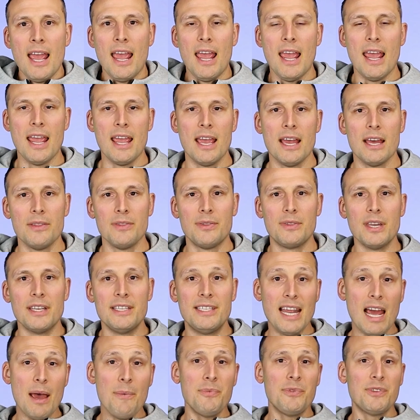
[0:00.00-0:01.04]
And the
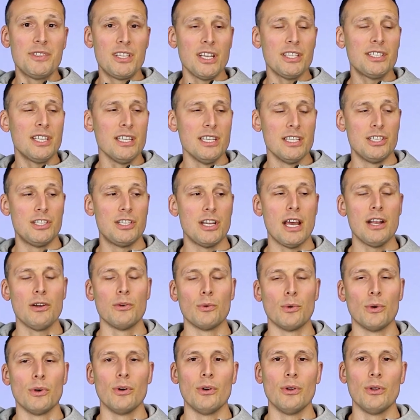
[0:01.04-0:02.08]
depth just in
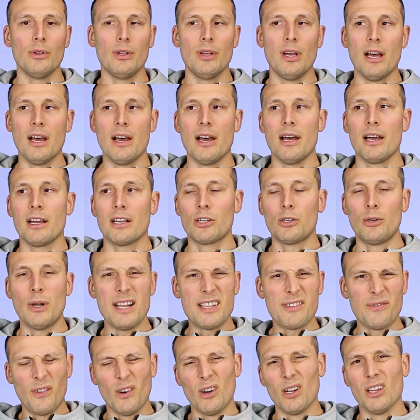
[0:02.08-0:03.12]
general
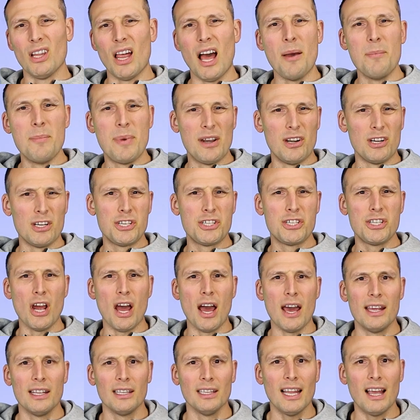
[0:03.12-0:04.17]
creates for a lot better
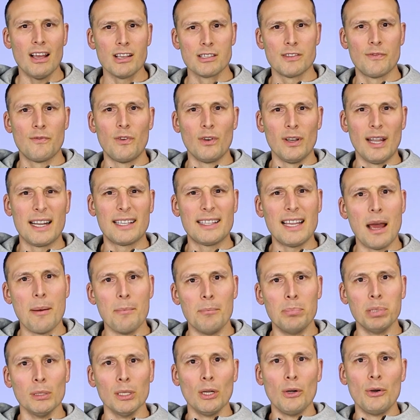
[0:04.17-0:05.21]
shot. It allows for like
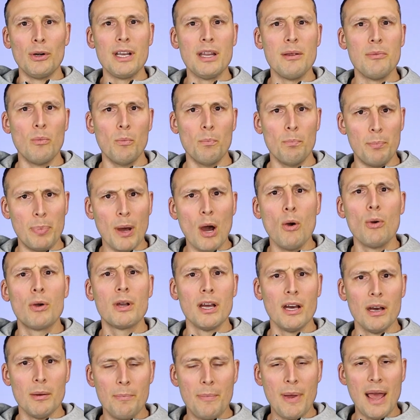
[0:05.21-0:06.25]
that blurry
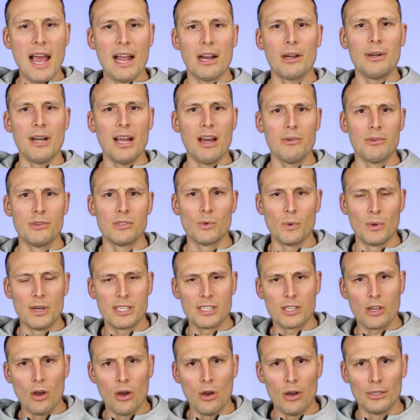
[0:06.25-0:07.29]
bokeh background is what
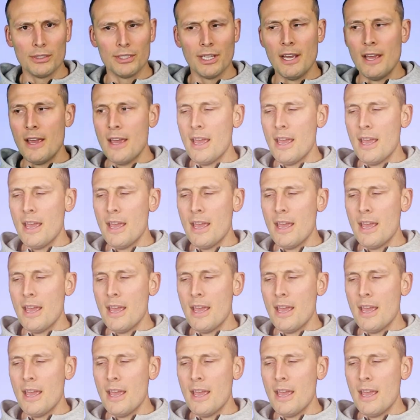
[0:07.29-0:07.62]
it's called.